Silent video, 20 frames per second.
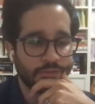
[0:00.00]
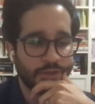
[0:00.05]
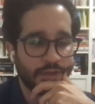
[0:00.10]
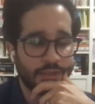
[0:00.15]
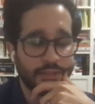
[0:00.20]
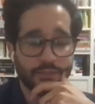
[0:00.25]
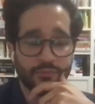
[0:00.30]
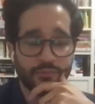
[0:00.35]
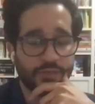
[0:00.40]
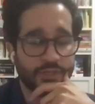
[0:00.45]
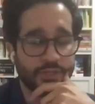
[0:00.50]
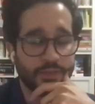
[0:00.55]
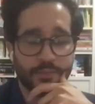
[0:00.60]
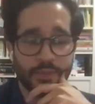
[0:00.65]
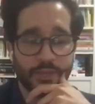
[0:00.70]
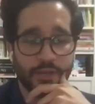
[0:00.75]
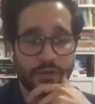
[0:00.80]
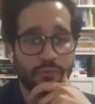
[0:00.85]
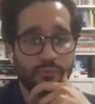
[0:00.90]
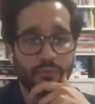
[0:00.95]
think really
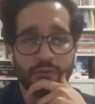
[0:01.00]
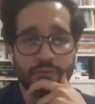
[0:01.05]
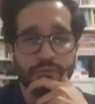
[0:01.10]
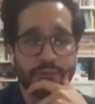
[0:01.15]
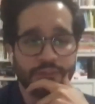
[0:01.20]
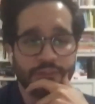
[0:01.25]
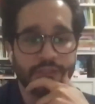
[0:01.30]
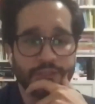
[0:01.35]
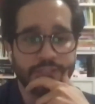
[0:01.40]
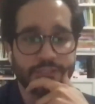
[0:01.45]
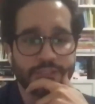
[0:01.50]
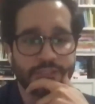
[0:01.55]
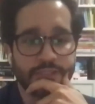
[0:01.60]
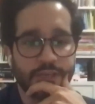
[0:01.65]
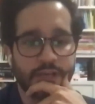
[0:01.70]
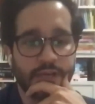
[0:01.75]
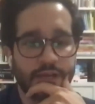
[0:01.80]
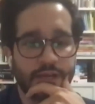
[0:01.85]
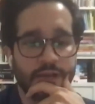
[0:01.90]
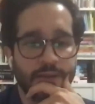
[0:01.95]
pair well with this.
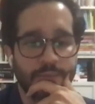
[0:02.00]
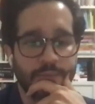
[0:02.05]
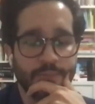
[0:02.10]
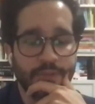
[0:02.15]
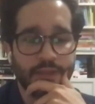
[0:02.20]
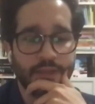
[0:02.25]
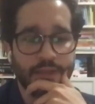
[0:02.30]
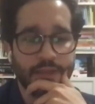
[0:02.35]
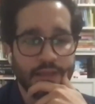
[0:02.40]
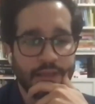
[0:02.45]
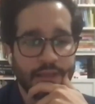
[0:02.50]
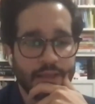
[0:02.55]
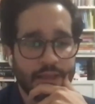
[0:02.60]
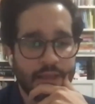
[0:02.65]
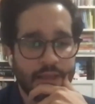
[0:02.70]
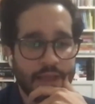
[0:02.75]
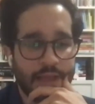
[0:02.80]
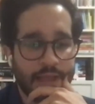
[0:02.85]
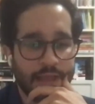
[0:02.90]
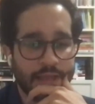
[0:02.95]
And
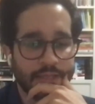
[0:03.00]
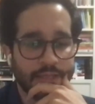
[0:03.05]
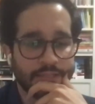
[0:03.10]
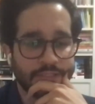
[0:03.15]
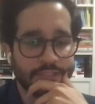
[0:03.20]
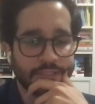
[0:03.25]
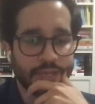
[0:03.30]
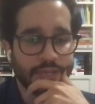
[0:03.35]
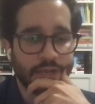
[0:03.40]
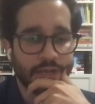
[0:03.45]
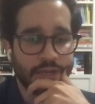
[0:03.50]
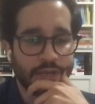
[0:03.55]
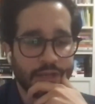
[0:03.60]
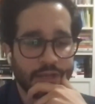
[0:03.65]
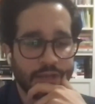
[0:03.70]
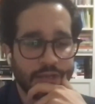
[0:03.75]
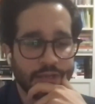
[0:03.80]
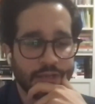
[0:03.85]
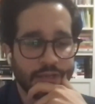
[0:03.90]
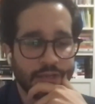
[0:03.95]

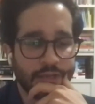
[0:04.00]
yeah,